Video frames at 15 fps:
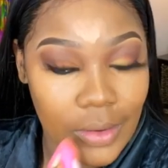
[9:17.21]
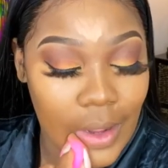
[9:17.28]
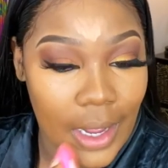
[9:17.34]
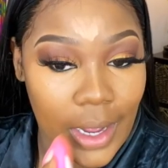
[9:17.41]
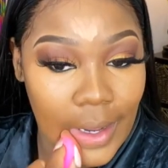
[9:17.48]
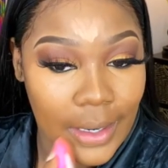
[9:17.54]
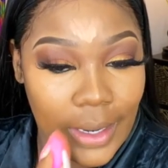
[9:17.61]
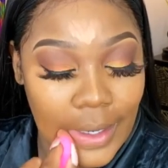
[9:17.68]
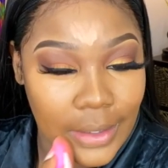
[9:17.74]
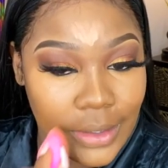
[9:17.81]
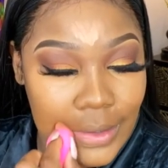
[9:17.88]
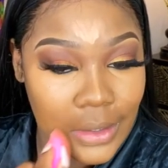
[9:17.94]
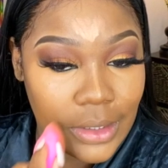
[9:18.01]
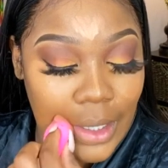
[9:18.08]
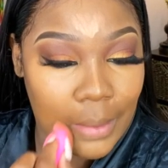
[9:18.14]
how
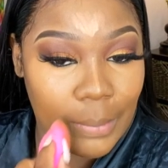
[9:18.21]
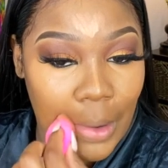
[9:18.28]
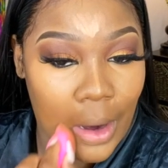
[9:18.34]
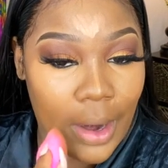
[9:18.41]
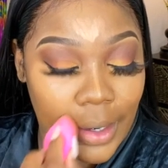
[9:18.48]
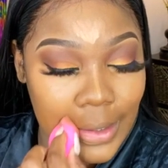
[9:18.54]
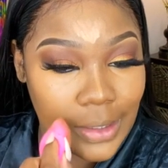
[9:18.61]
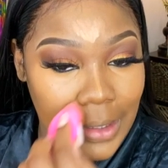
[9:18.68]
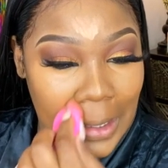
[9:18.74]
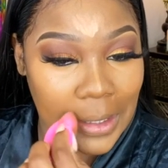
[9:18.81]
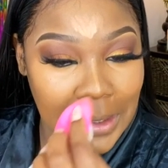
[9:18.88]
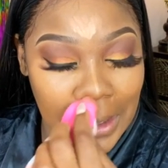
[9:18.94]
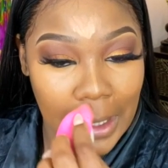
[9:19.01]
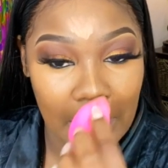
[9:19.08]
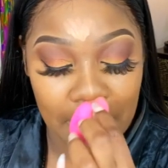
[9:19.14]
like some artists
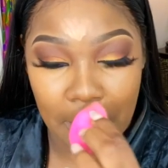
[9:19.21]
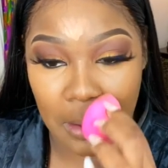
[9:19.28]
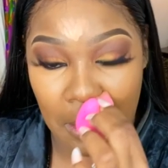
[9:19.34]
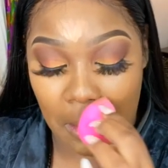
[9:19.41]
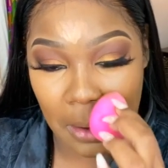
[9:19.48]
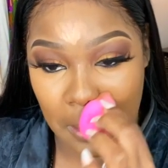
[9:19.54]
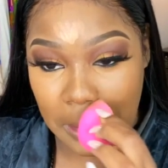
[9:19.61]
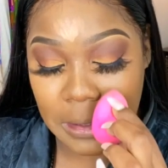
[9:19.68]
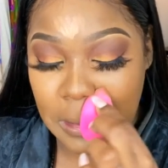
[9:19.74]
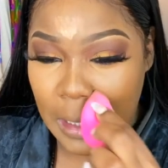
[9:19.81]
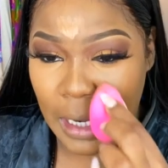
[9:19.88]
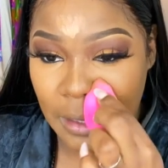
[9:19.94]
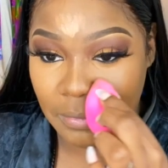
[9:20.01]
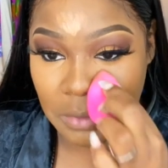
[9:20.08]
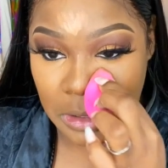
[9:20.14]
like celebrity artists
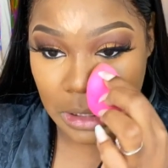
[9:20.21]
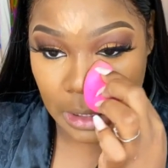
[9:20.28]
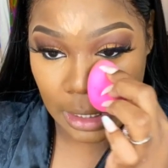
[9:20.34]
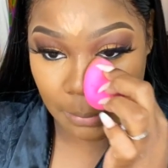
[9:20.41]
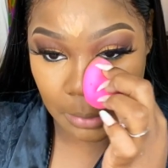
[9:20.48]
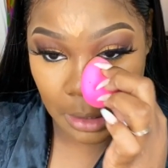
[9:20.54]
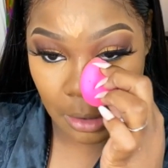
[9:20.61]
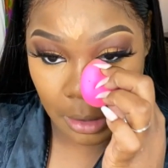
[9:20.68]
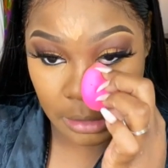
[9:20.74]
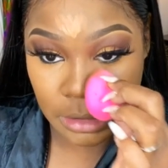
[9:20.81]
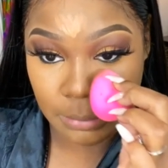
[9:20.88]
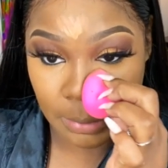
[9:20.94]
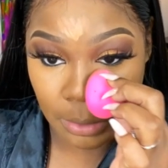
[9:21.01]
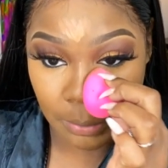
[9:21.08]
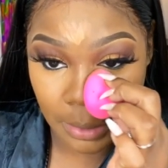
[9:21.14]
not even celebrity artists but